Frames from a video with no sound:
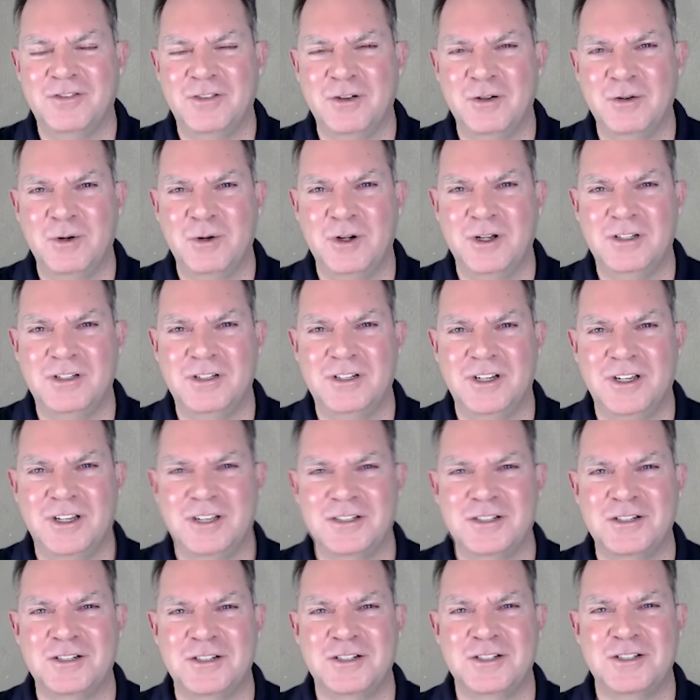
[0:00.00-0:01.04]
if it would
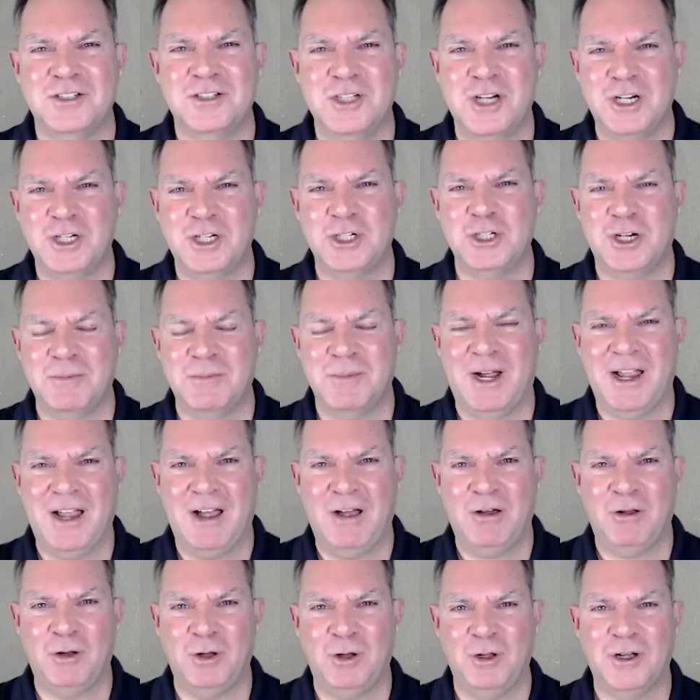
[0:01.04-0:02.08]
start changing
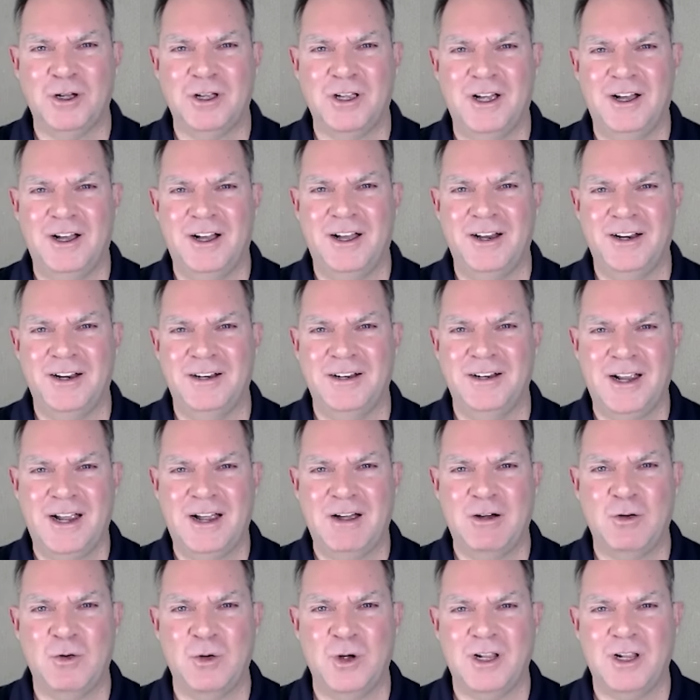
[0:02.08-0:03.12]
my outlook on
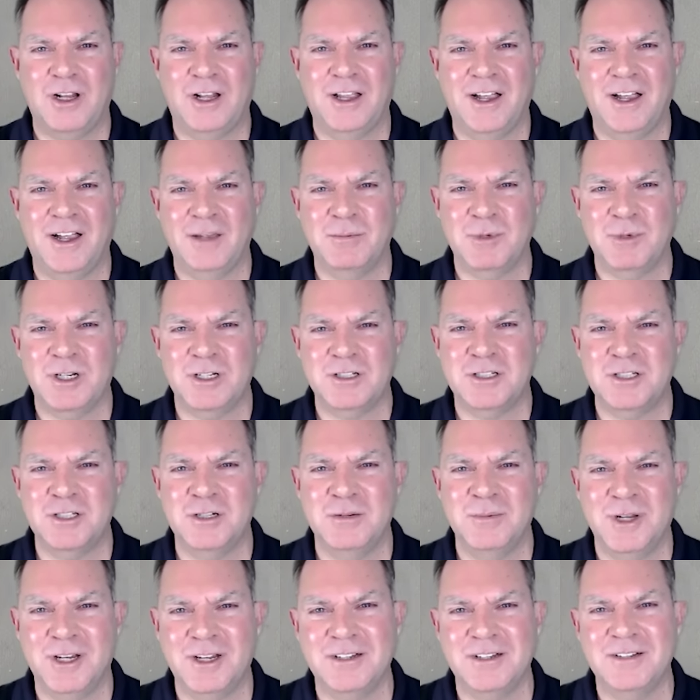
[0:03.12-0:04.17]
how quickly I'm
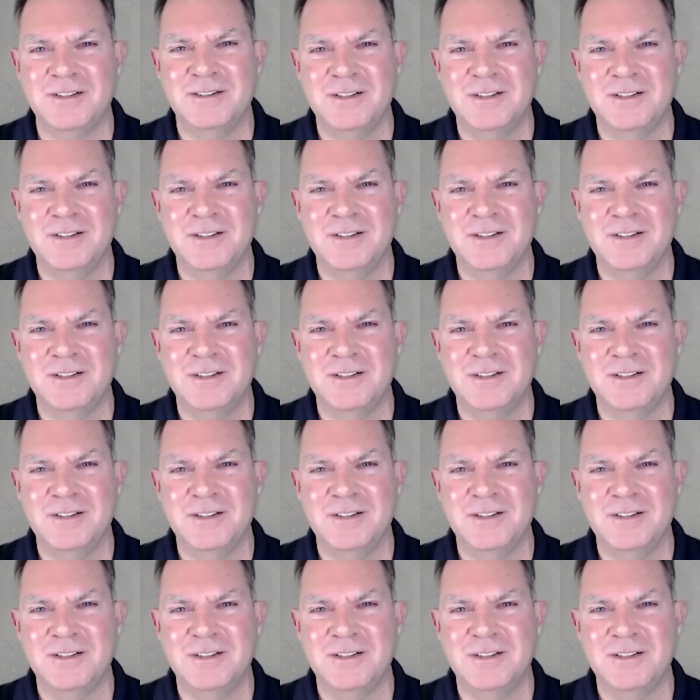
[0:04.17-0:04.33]
consuming